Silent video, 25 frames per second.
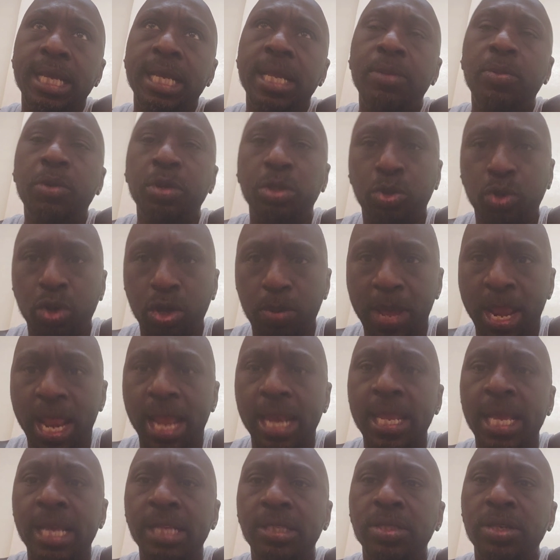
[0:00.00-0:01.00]
We'll talk about
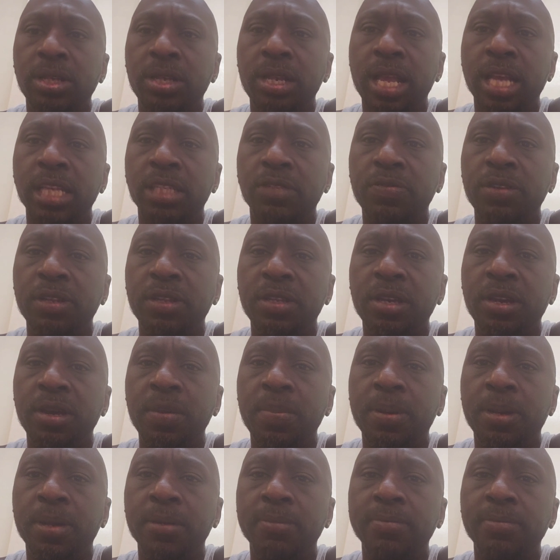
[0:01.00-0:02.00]
that later in the next video.
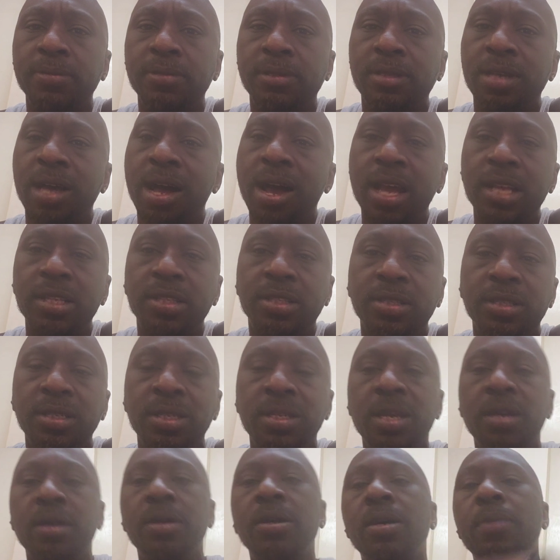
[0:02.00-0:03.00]
But guys, you
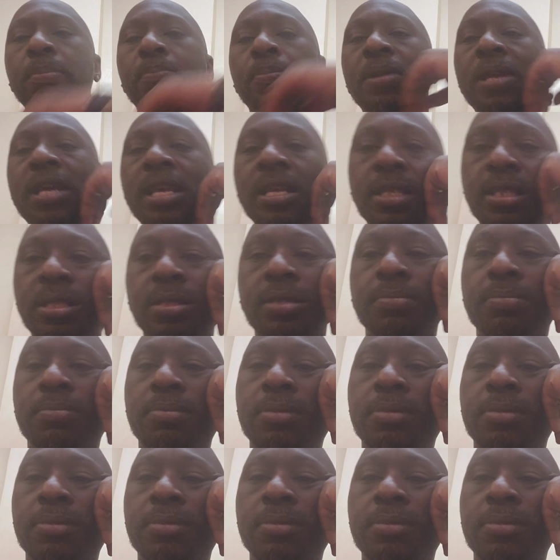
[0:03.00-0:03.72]
know, please